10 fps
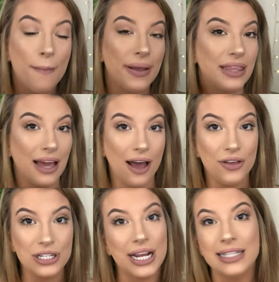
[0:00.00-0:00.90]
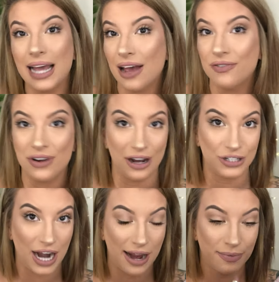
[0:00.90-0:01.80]
But the other shades I have not
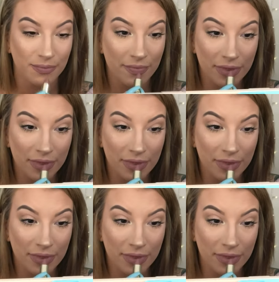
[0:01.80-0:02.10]
tried.